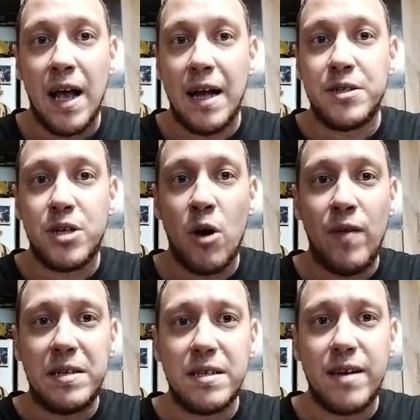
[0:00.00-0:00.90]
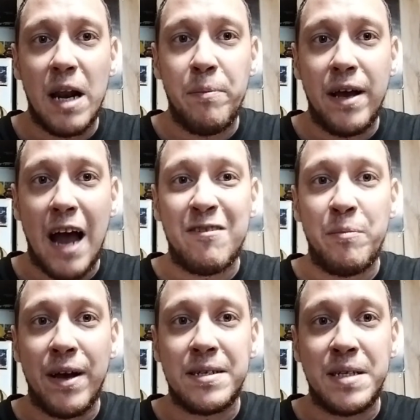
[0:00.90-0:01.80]
And so this is going to be kind of a
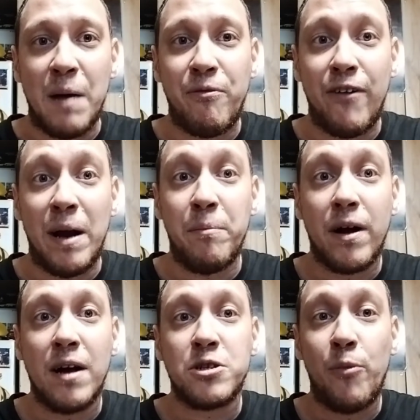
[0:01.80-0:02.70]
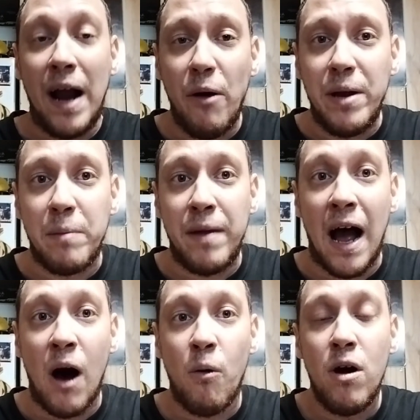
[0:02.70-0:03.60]
big step for him, because around him
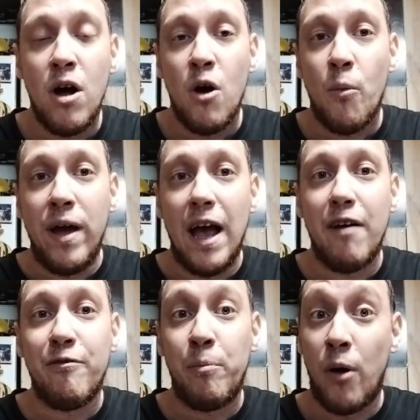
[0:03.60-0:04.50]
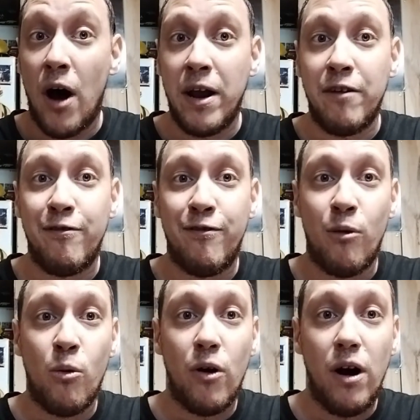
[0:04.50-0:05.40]
now, we have brought in
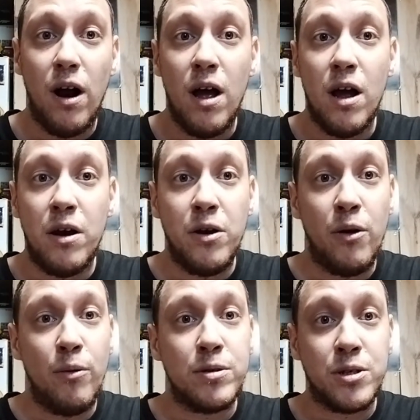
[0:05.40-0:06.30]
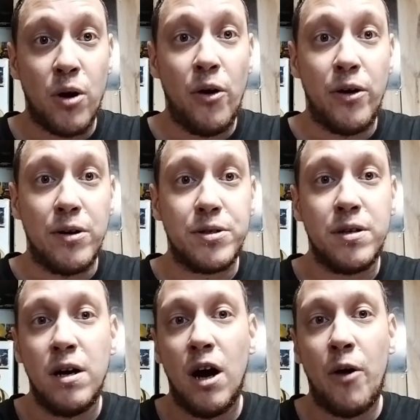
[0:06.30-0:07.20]
4 new
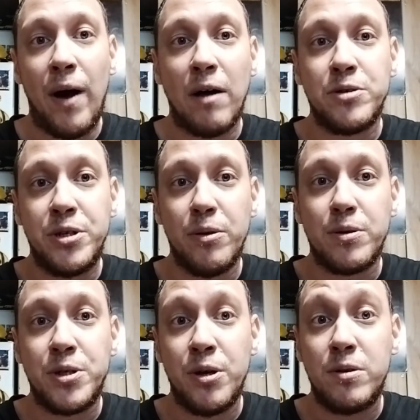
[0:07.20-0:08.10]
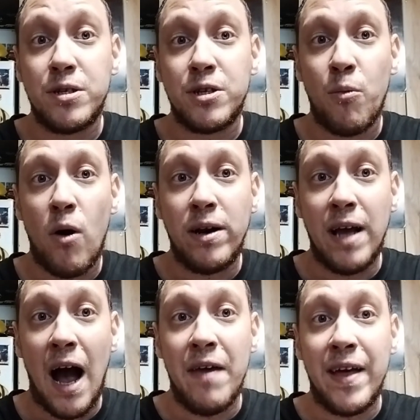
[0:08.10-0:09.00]
starters around Chukes. Chukes is the one
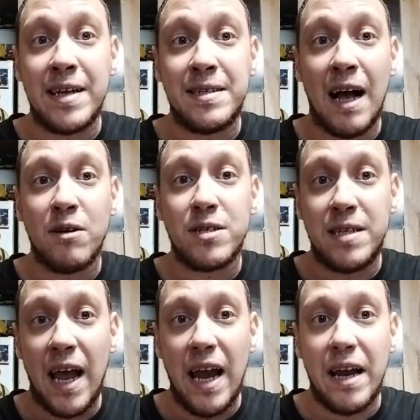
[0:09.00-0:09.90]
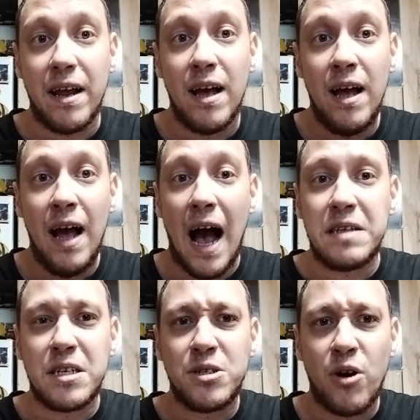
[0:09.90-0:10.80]
guy that has now stayed
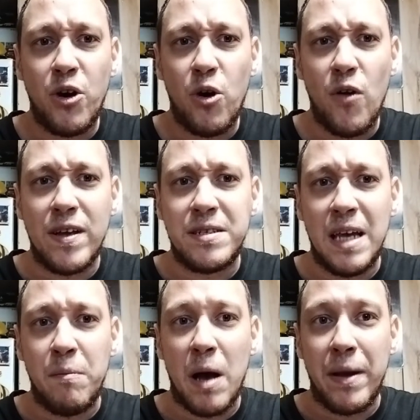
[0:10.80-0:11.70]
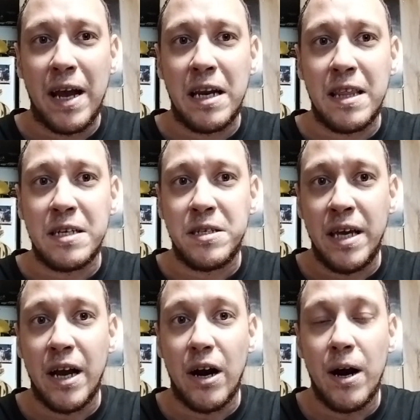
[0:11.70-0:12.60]
as a starter on this team coming into this
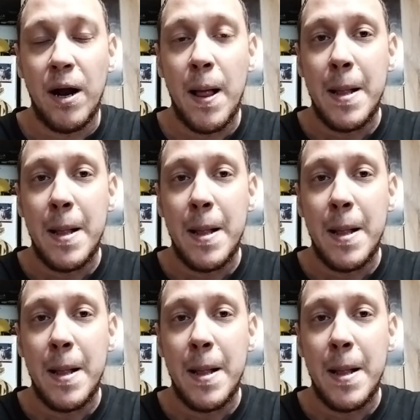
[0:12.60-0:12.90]
year.